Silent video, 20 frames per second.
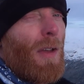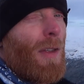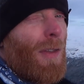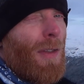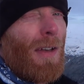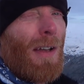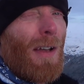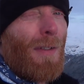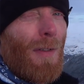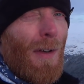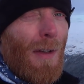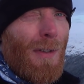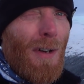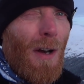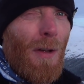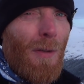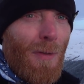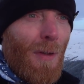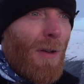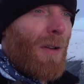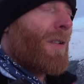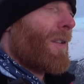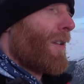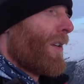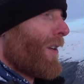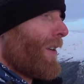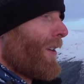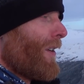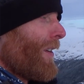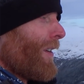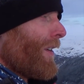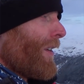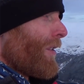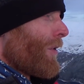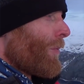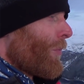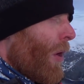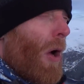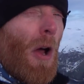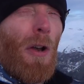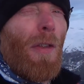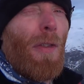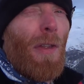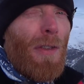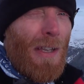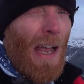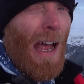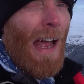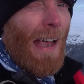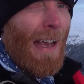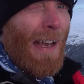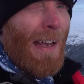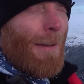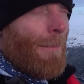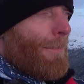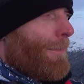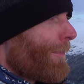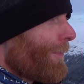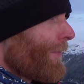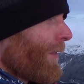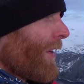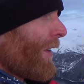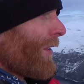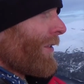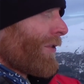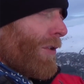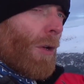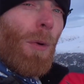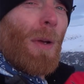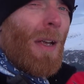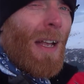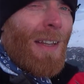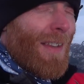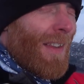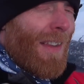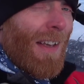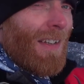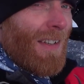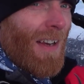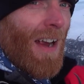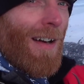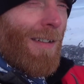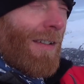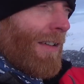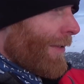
you think of it. The word of the day. Doing it to this area,